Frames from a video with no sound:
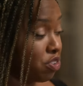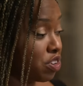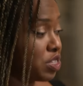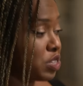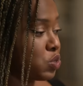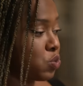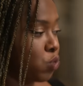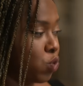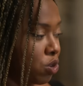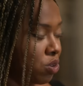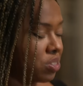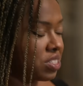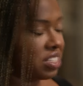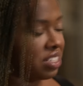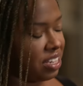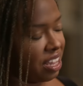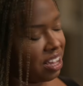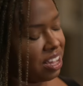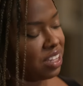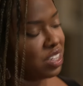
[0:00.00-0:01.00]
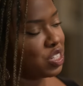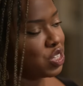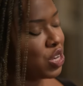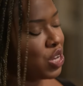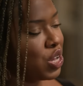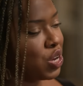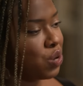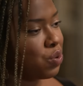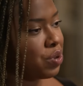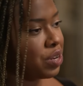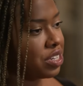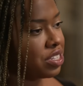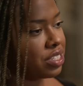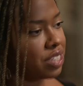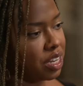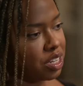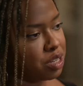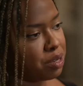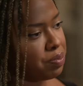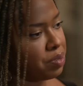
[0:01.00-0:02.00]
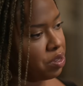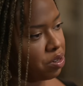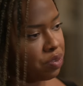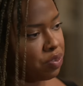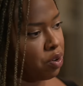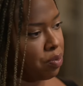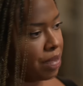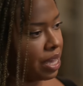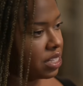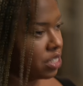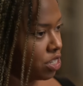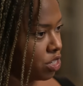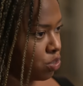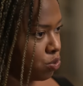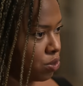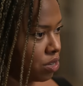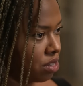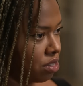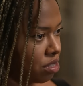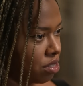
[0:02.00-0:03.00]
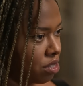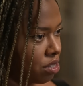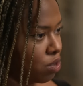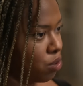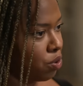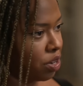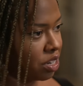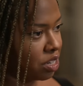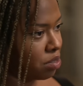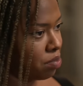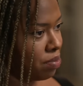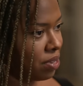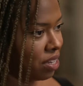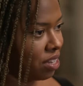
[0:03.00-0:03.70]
for this world stage where such a beautiful message was going to